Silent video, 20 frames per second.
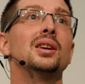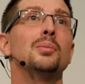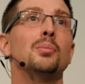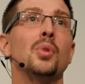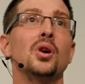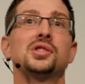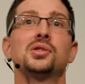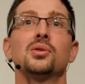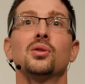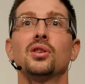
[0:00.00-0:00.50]

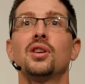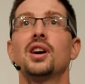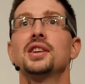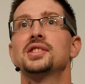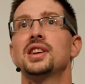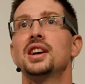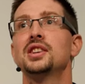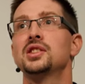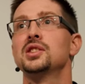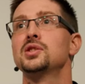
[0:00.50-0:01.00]
Most
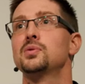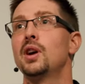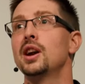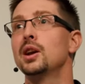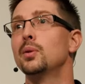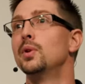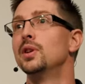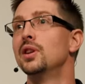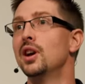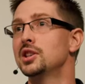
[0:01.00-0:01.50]
organizations
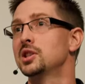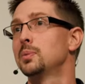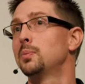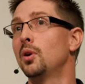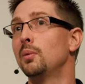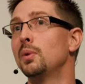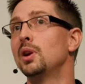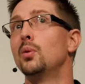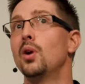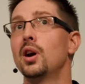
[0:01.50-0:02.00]
running Windows are
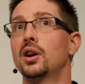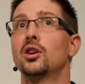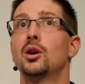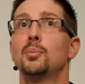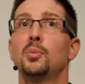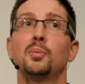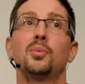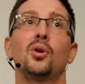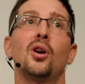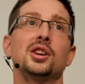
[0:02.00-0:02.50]
probably working on
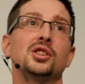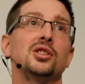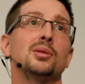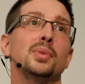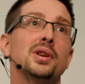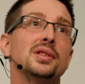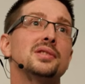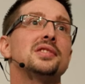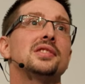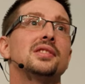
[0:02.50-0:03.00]
proprietary
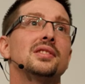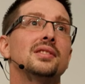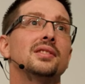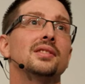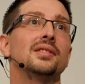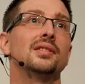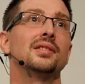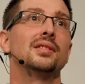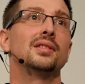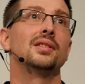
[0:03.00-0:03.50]
bits.
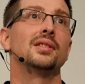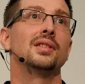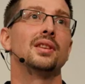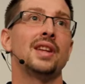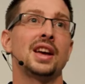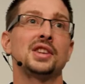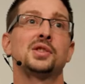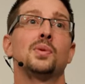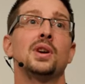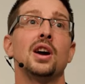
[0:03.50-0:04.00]

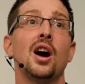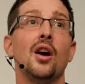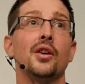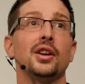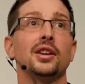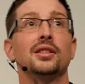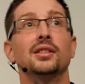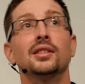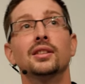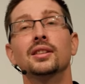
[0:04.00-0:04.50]
And that's
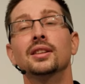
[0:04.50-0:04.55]
reality.